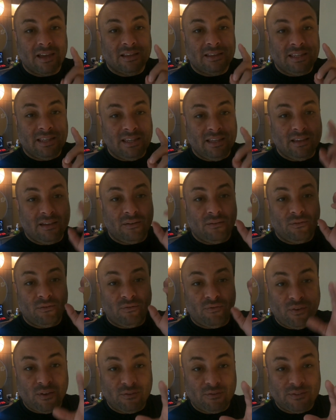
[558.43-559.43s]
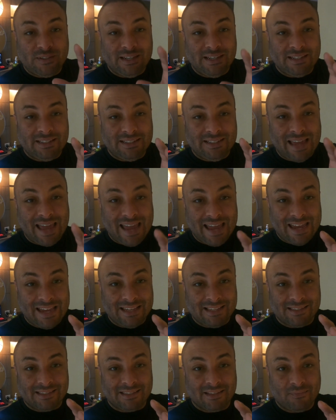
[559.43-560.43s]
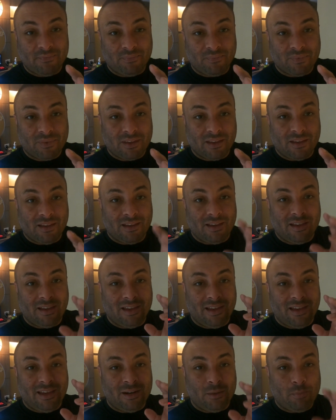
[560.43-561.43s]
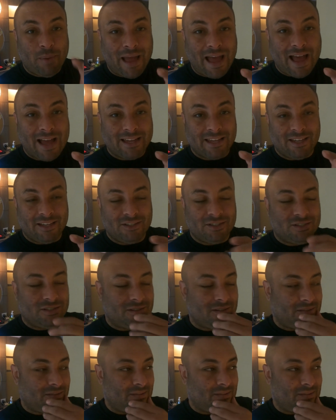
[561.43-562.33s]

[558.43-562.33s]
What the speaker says: the 15 days in your package.